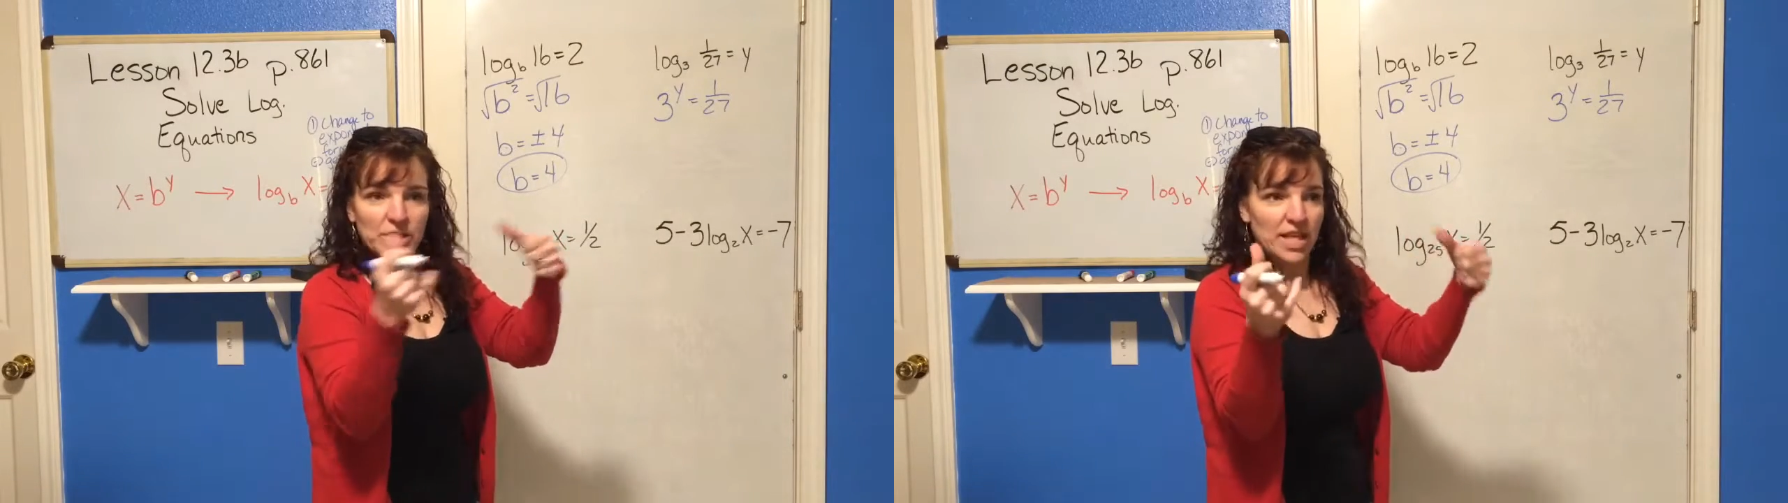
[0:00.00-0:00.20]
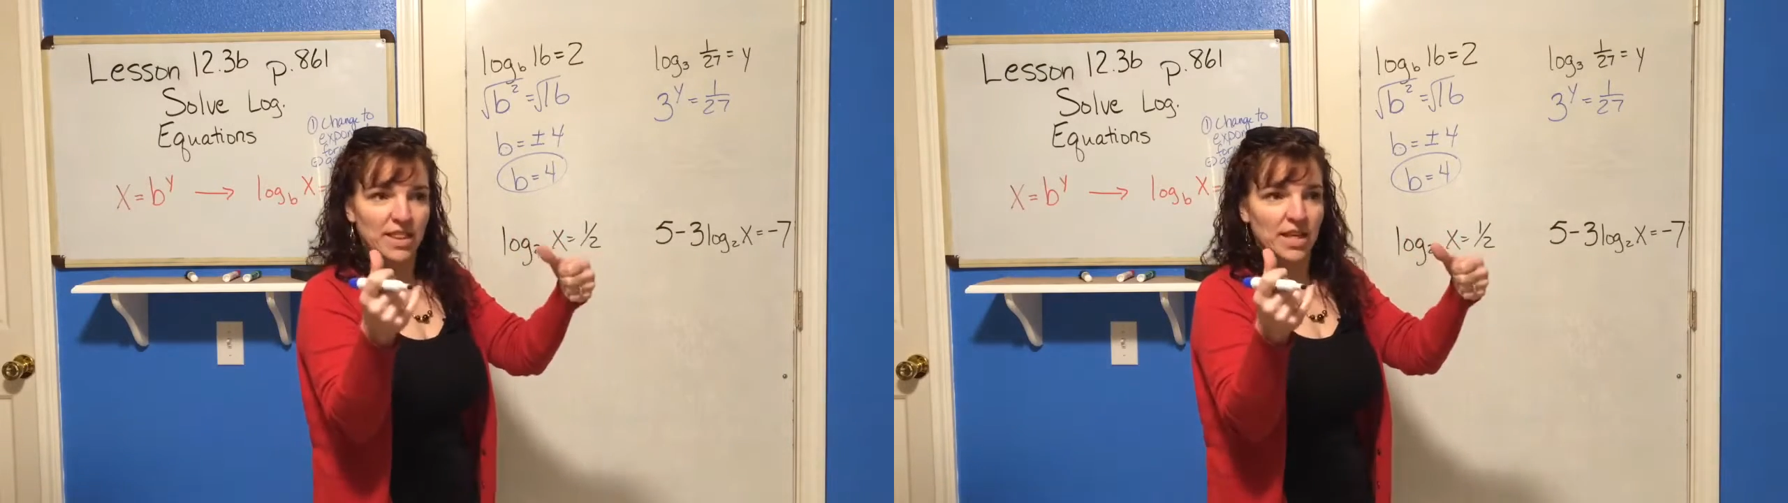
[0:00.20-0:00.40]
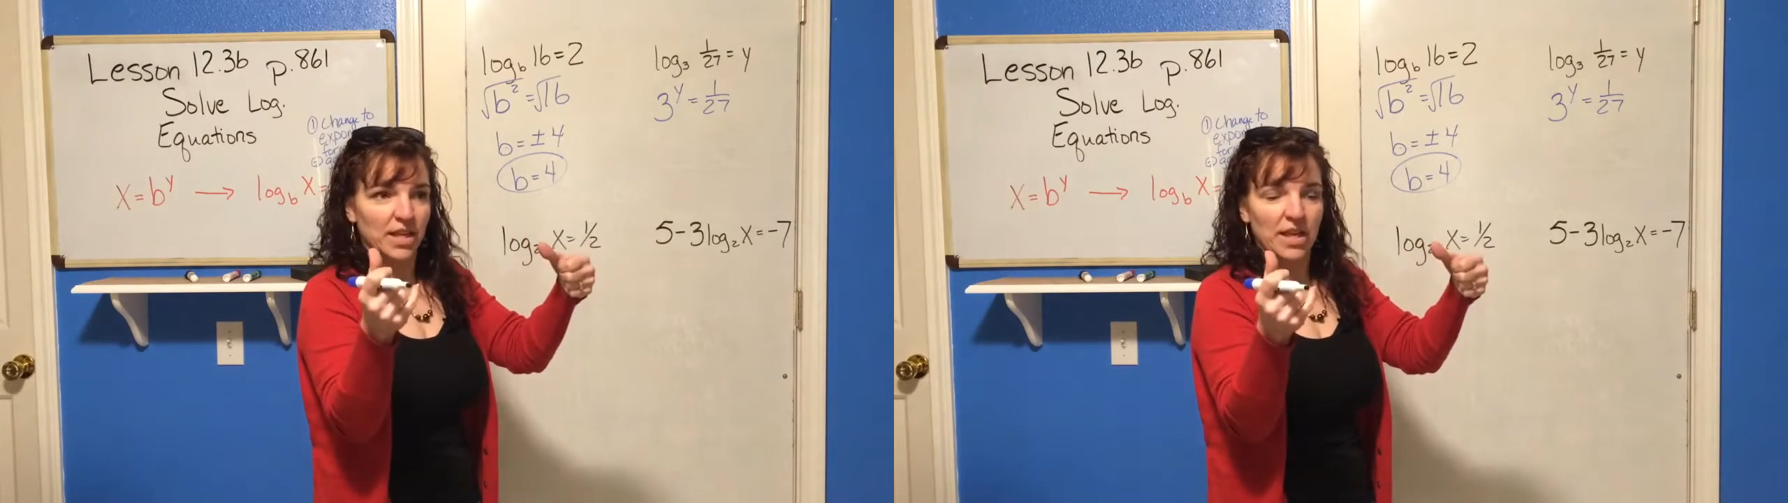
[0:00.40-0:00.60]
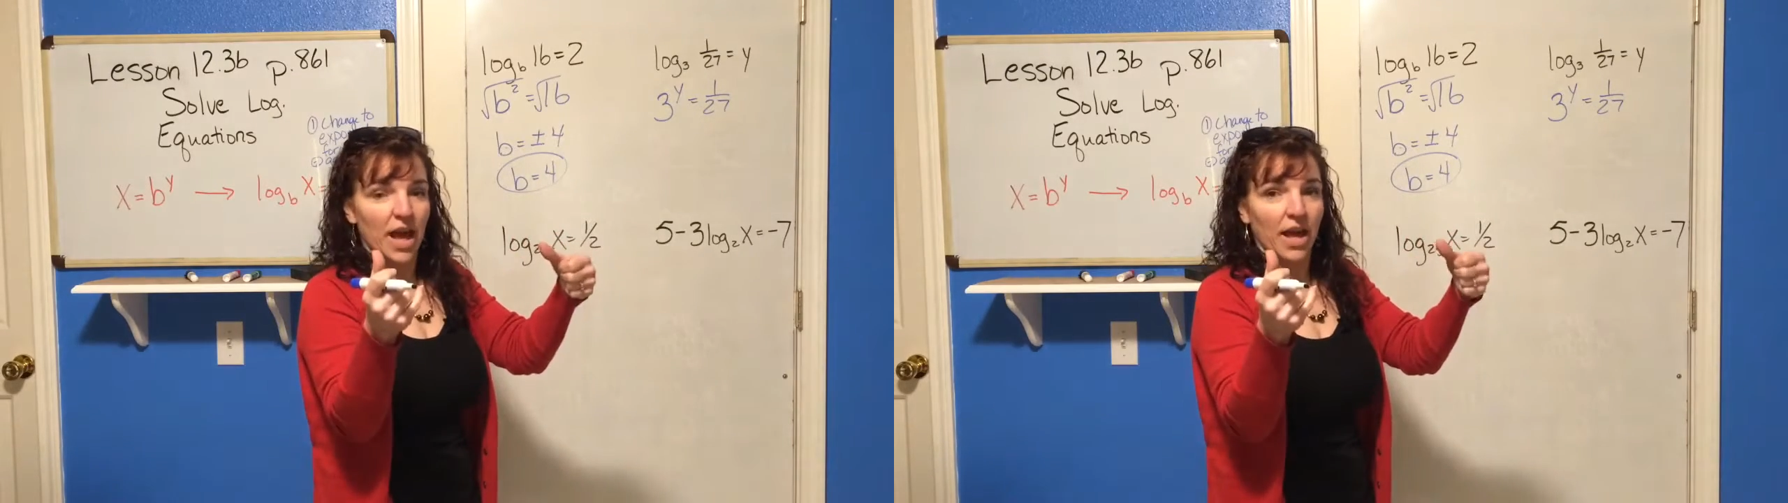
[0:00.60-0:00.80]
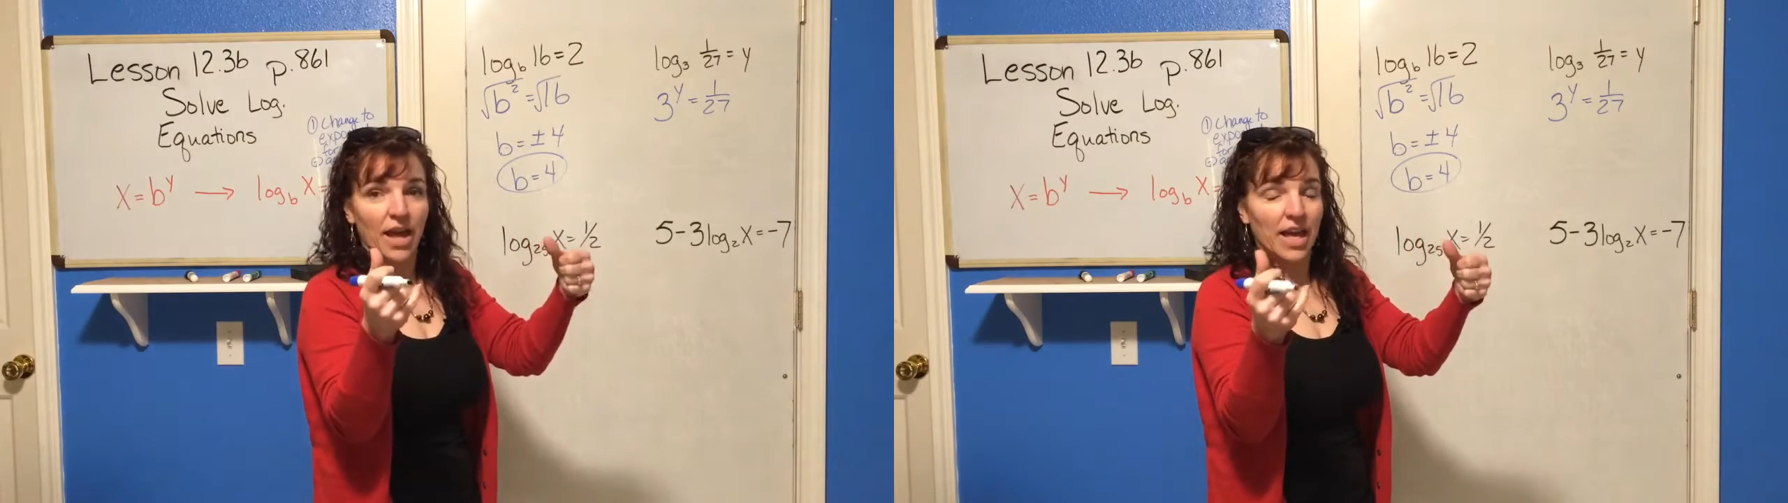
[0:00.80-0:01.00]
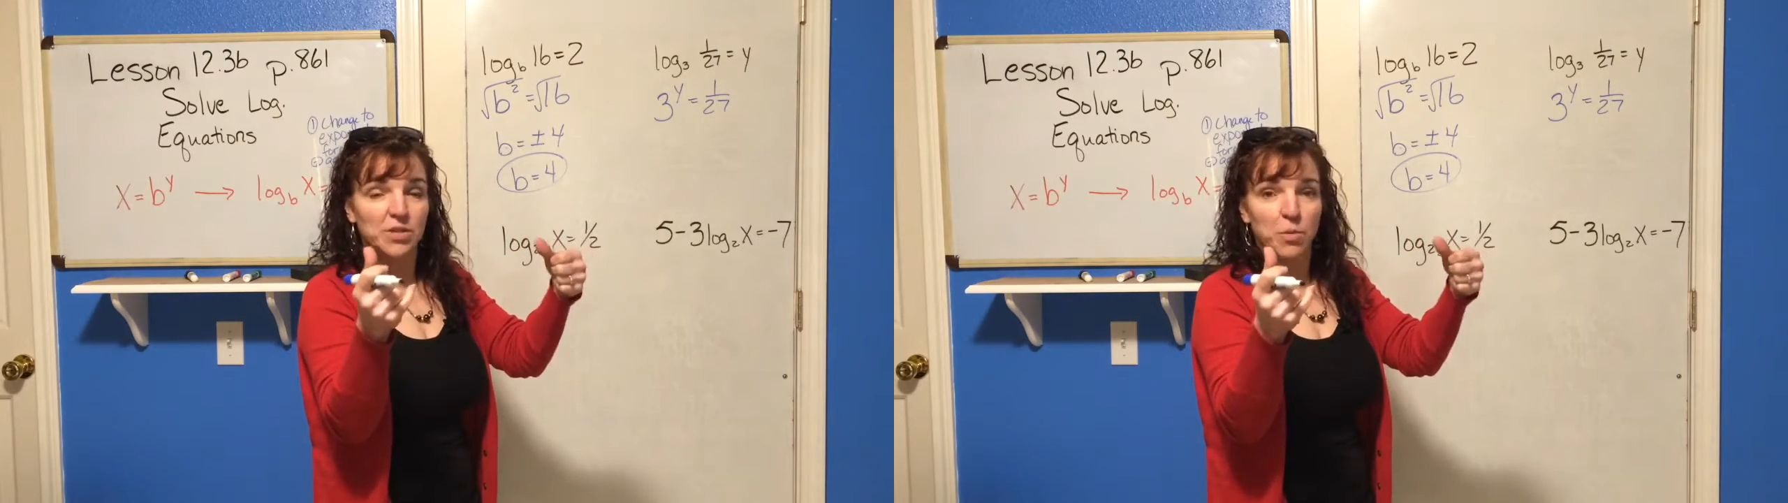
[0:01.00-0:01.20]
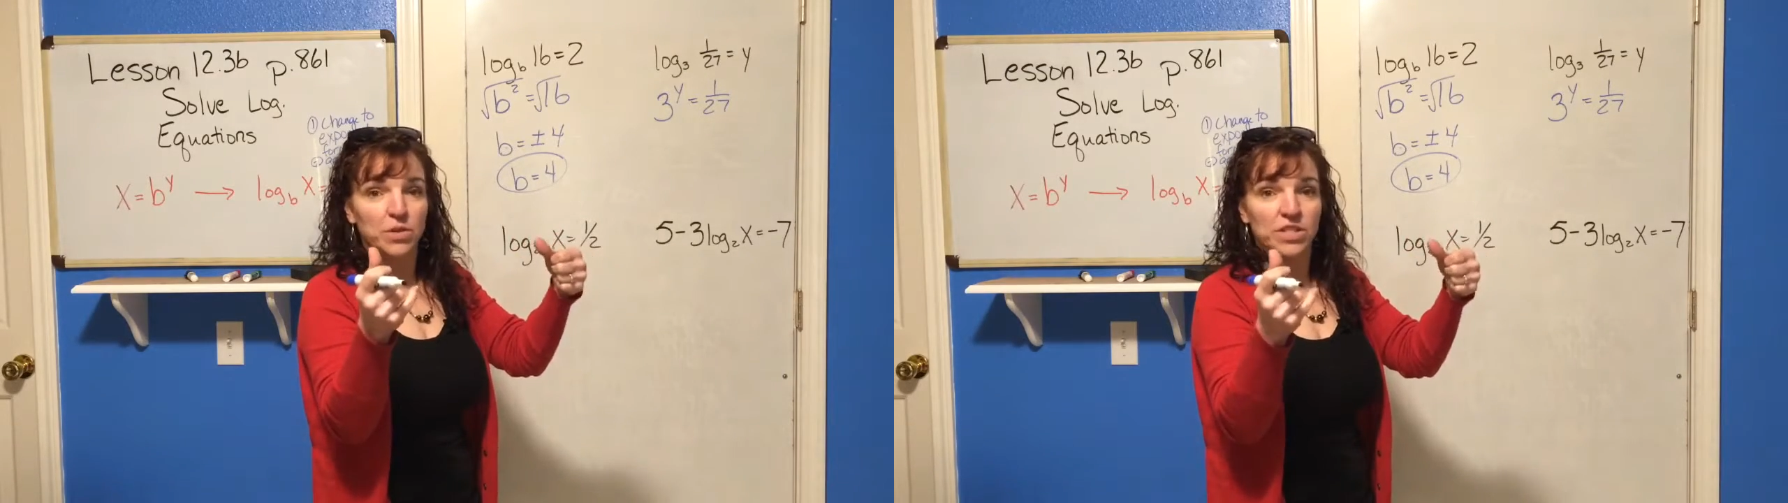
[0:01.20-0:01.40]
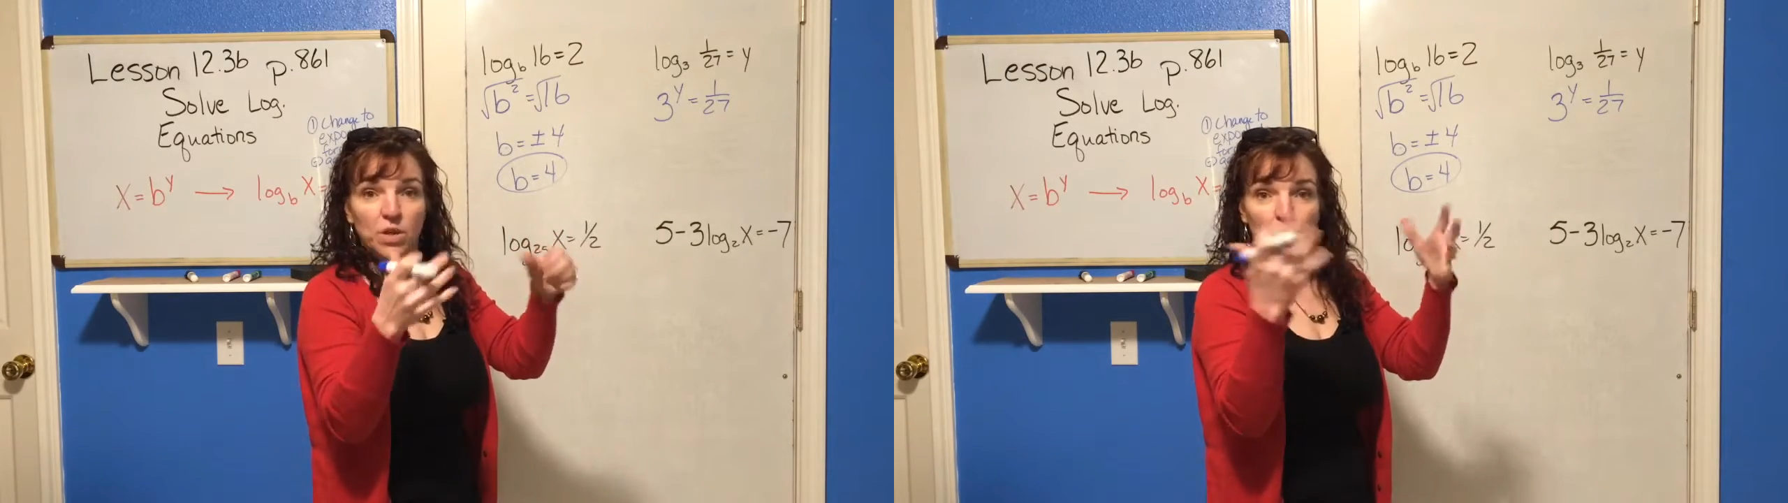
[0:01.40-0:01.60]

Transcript: We set the uh, exponents